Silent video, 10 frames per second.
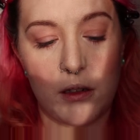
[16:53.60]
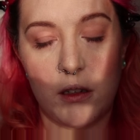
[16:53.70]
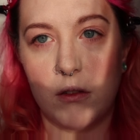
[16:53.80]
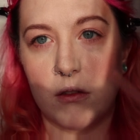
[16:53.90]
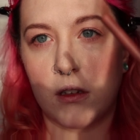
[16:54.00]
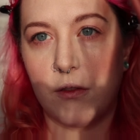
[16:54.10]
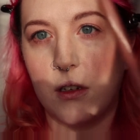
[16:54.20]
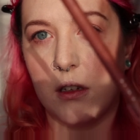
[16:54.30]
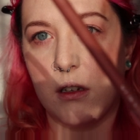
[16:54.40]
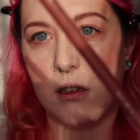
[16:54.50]
gonna use a
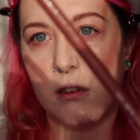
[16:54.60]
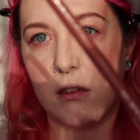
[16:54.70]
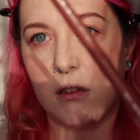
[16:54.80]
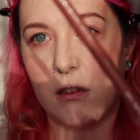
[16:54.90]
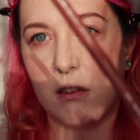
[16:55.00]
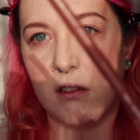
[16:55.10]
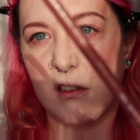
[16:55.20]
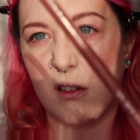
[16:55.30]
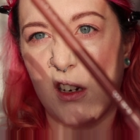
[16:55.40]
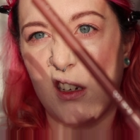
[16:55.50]
really
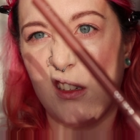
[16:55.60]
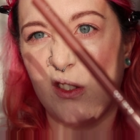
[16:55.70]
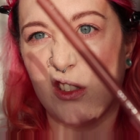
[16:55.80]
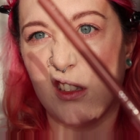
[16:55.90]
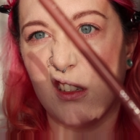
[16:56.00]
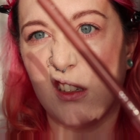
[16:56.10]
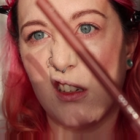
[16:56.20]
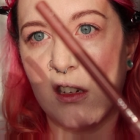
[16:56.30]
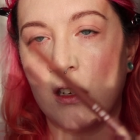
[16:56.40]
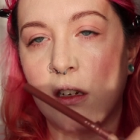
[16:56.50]
quite neutral
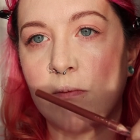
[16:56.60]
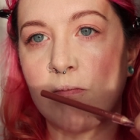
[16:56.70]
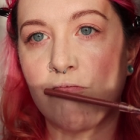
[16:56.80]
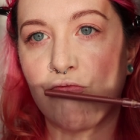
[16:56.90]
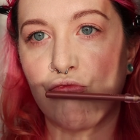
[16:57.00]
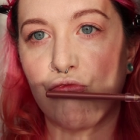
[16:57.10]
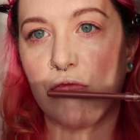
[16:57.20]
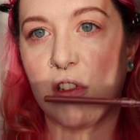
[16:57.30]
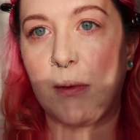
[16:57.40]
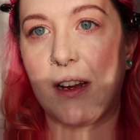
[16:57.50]

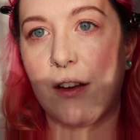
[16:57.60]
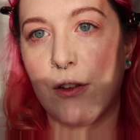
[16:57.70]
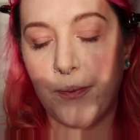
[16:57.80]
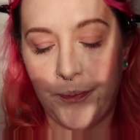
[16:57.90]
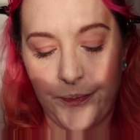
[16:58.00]
lip liner.